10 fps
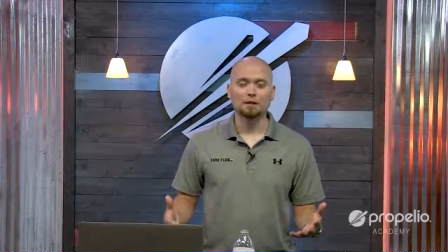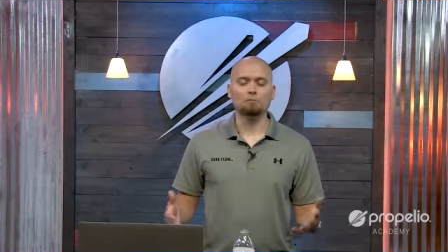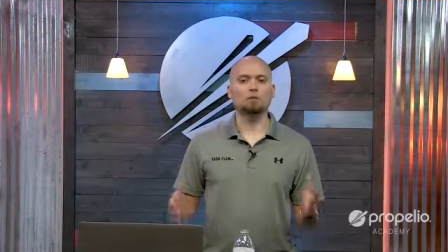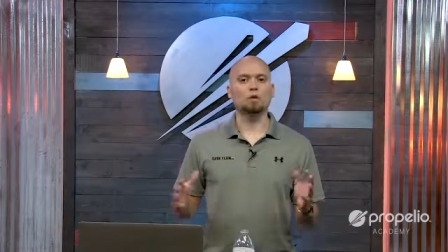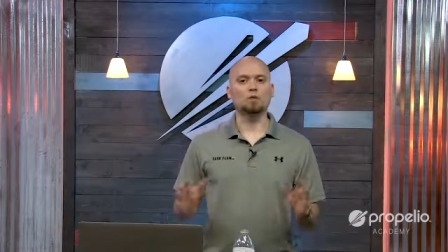
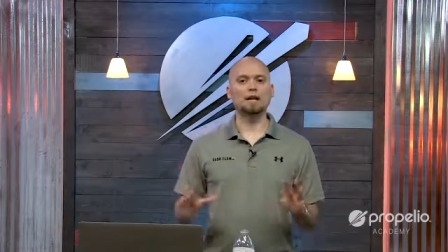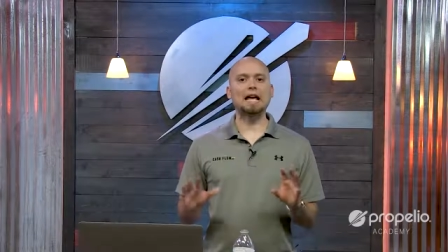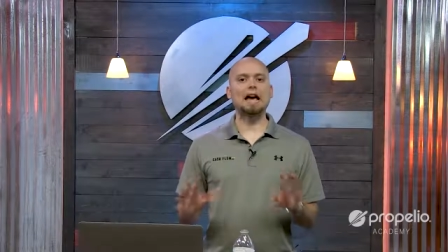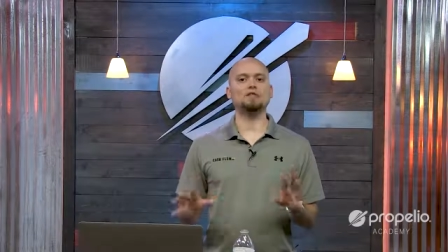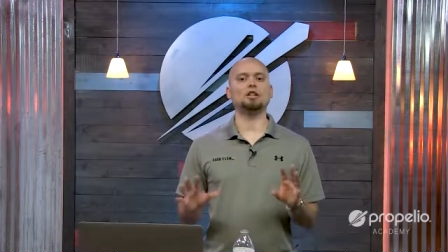But we want to
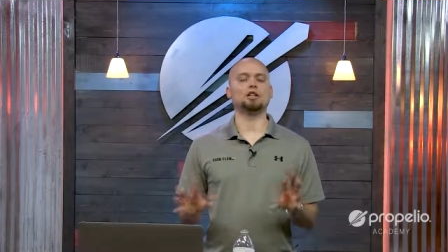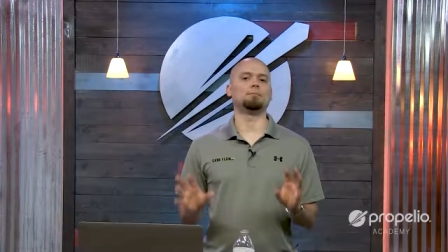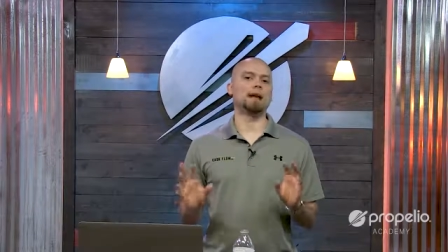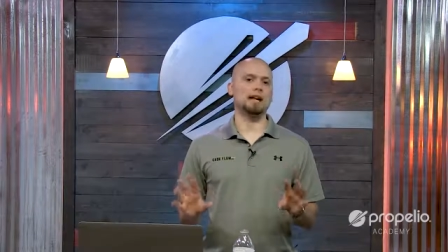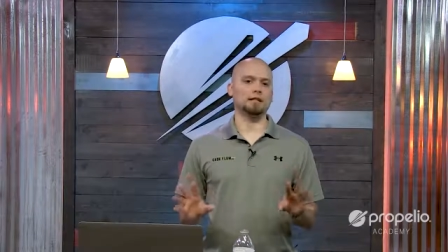have a good
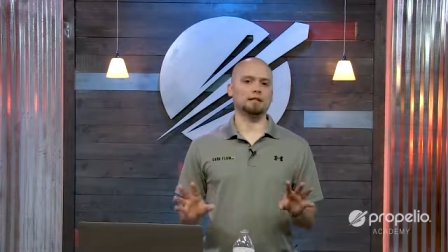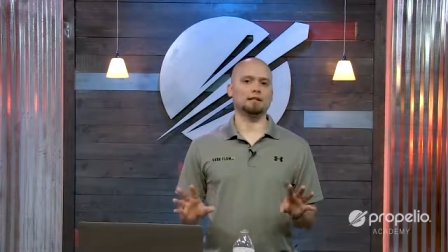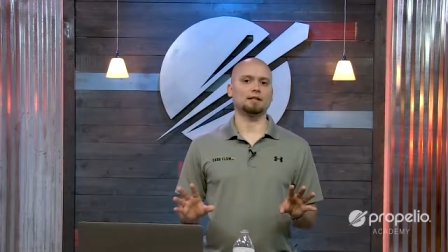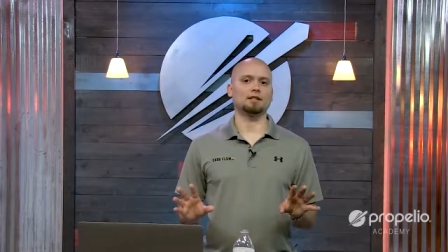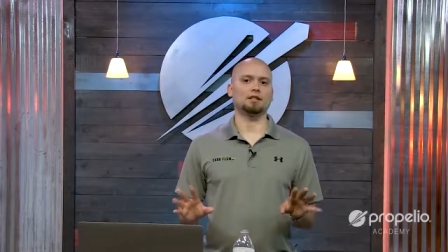
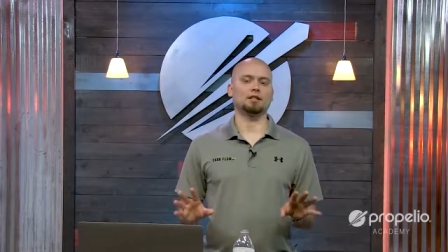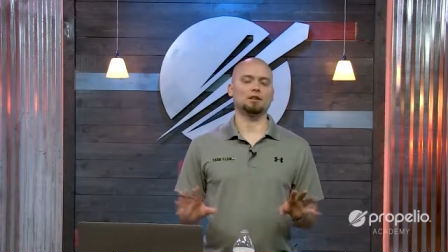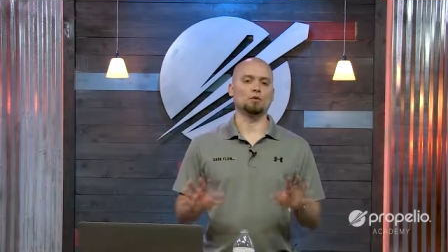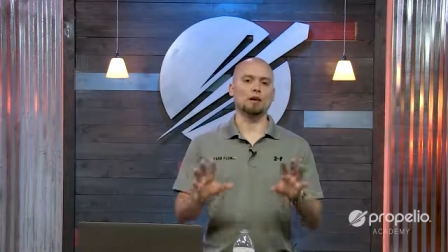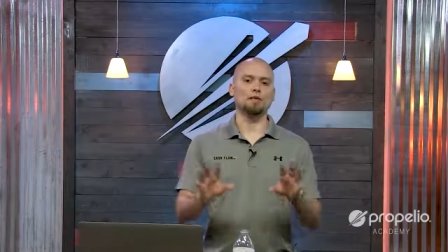balance.
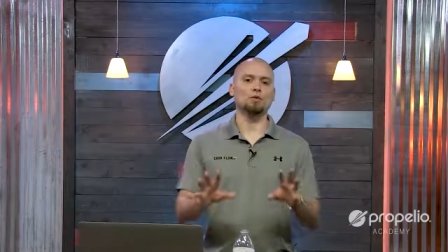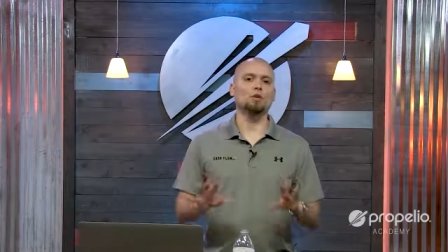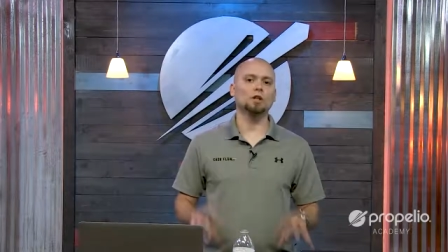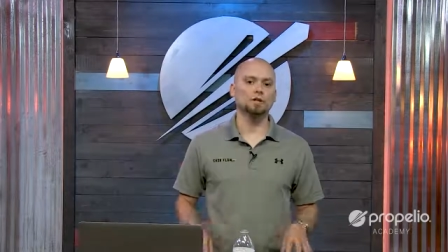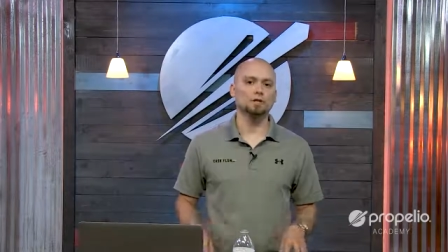So whatever
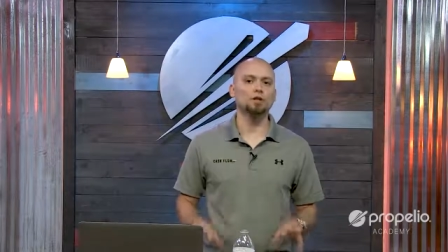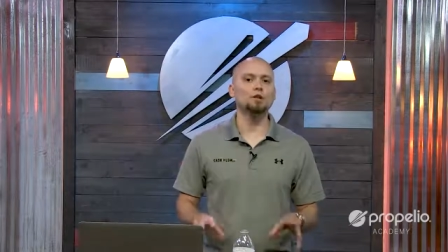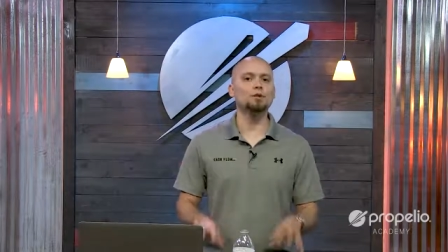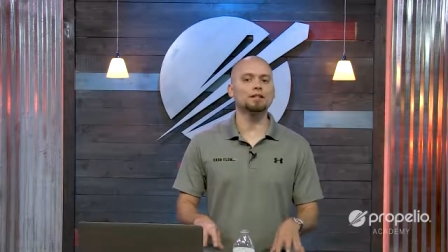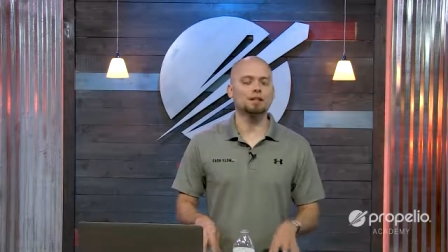works for
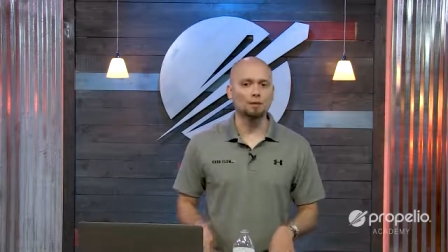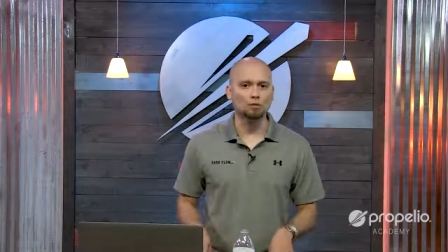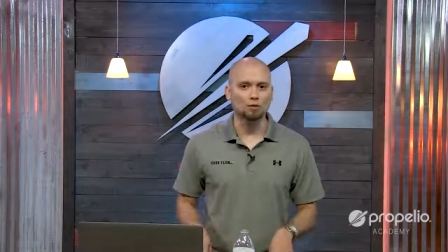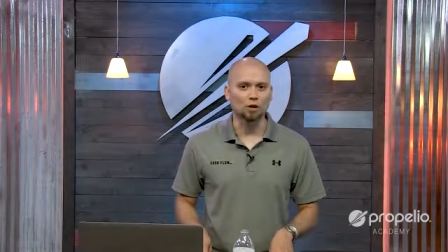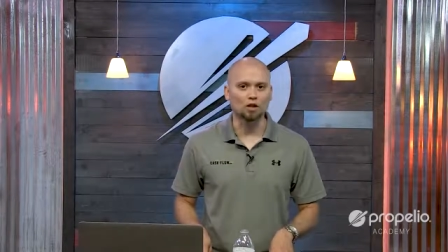you is going to be
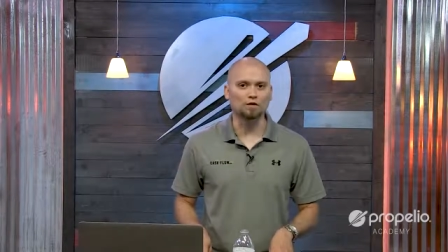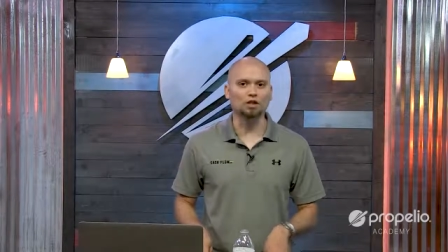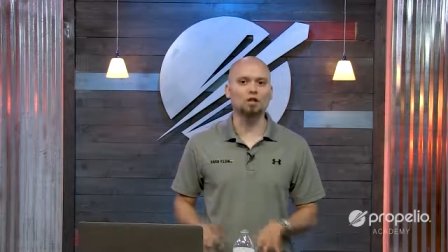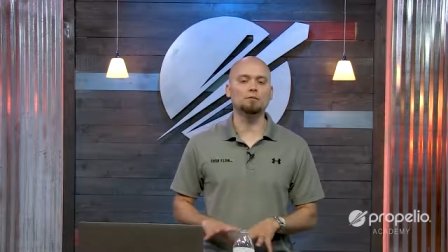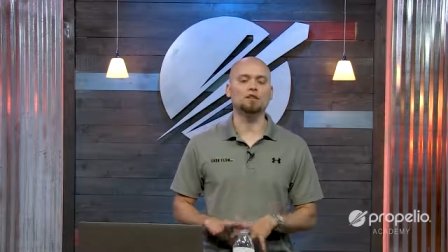what works for
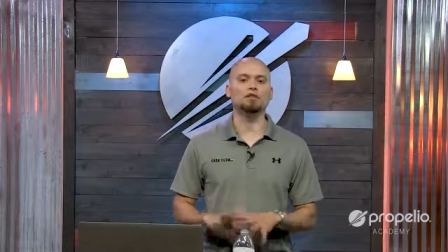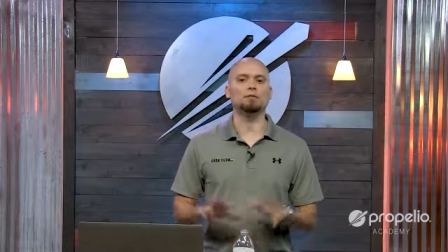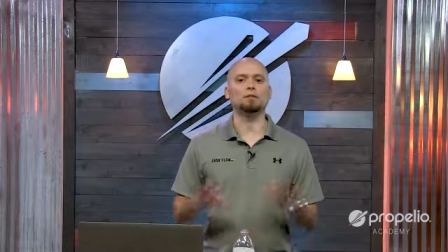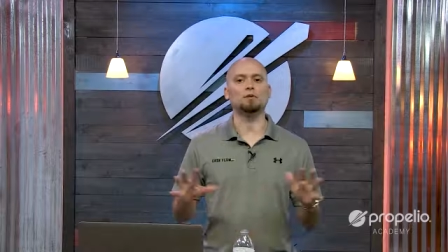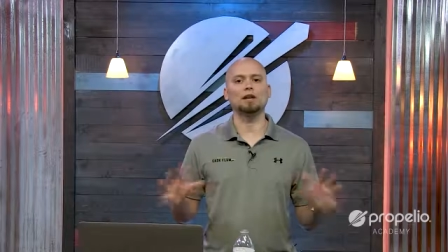you, but you
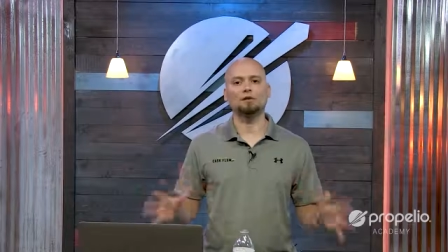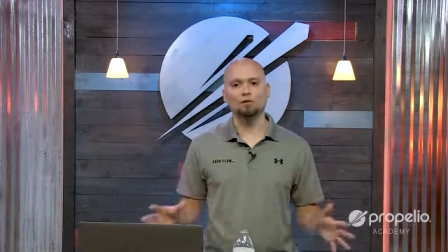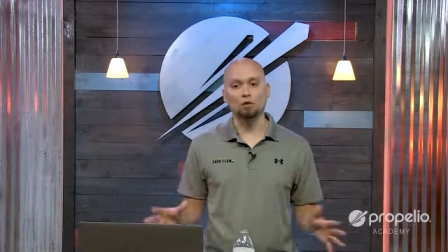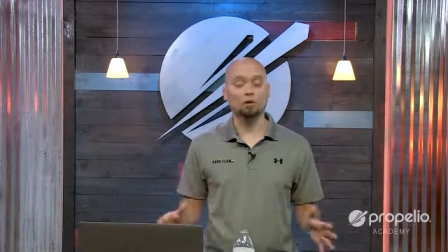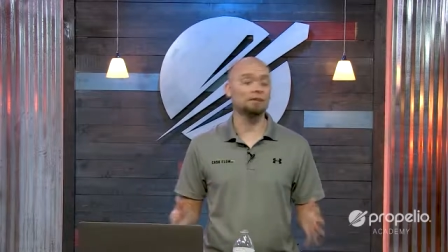should be well
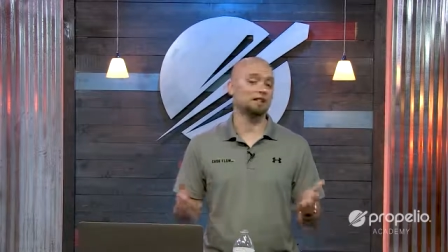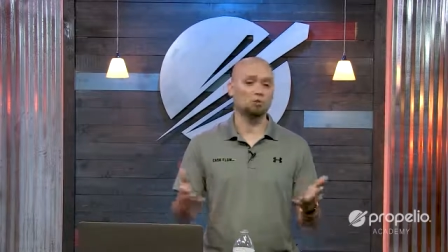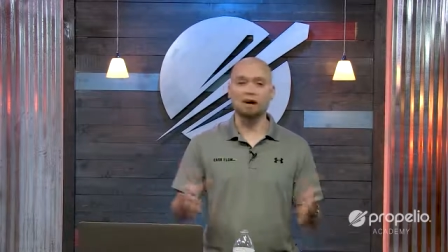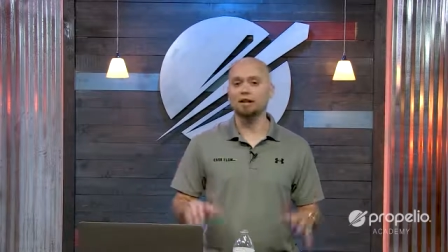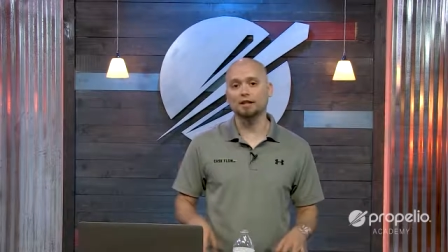informed. That's
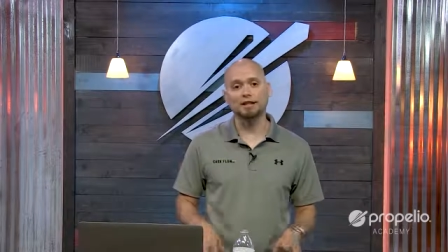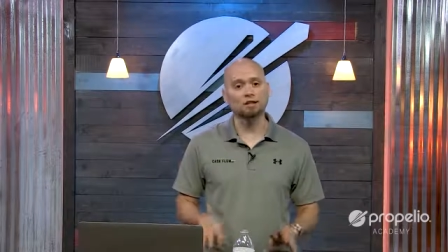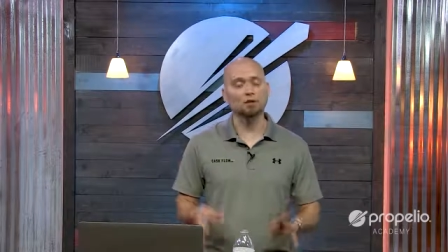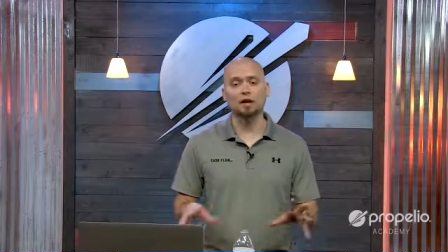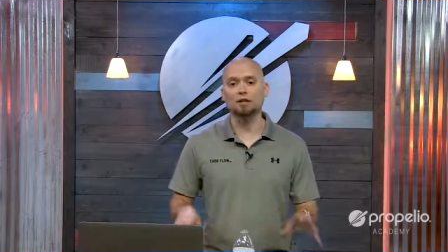why you're here.
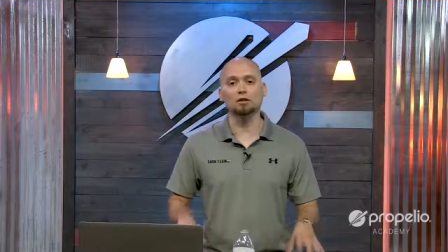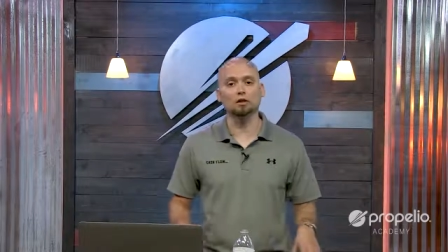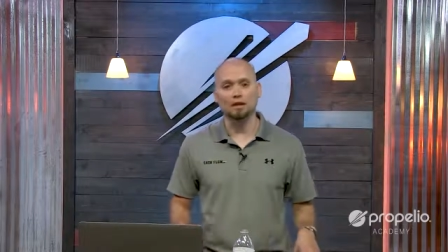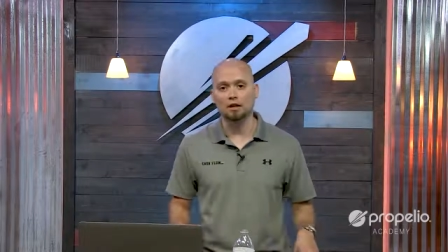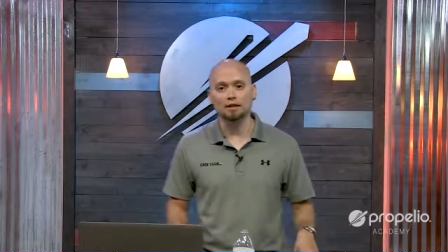That's why you're
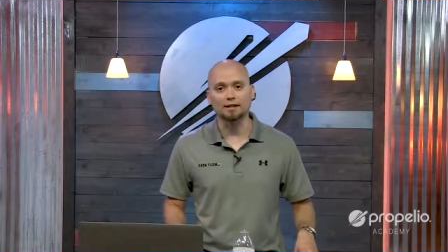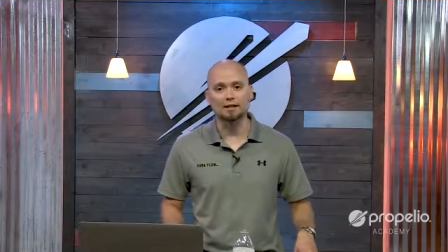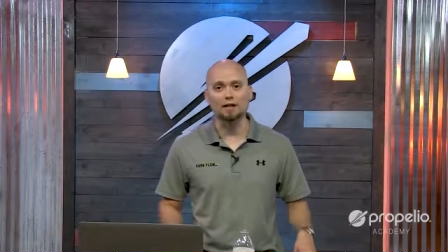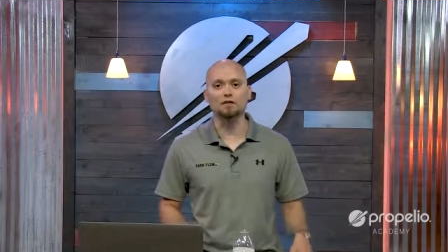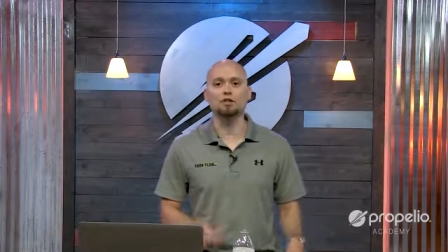learning all of this
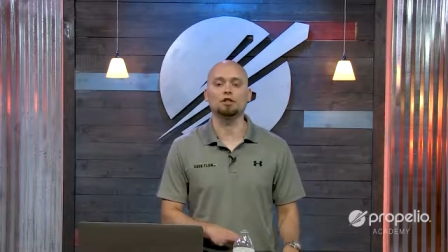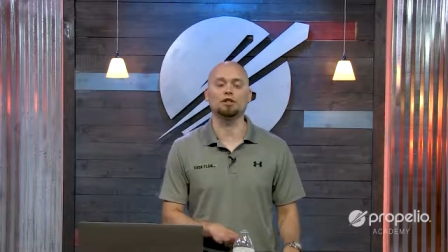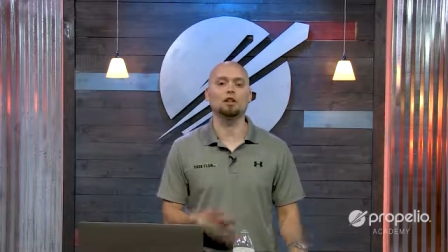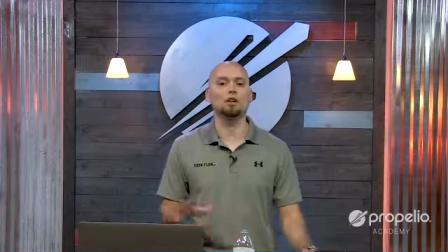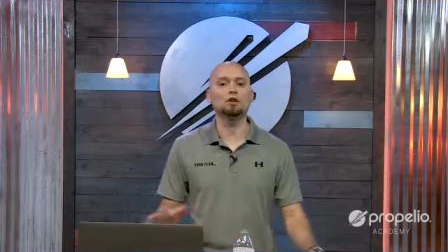stuff, and you
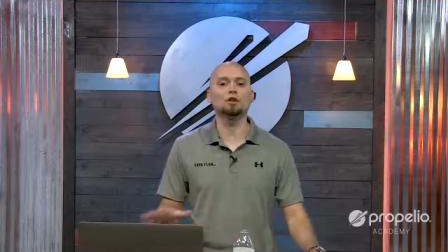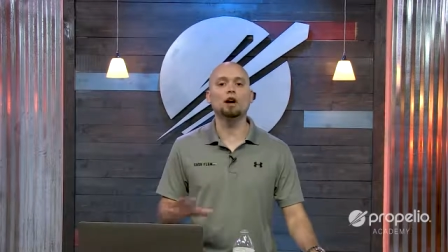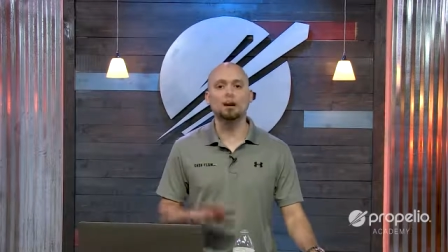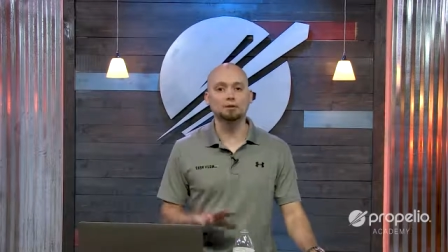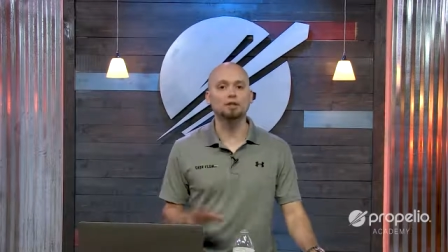should know your
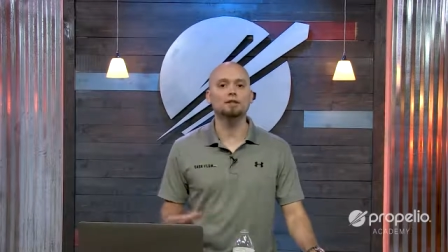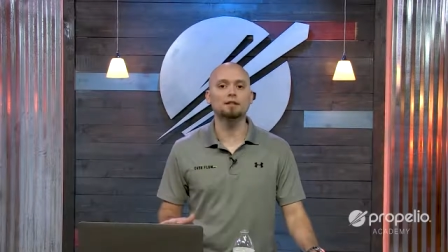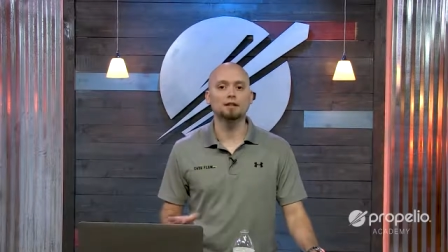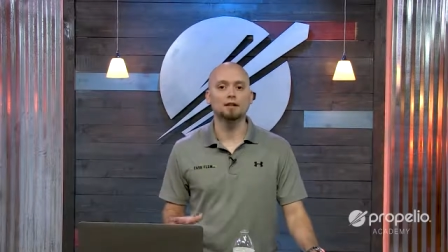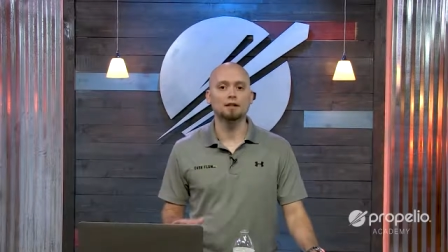options.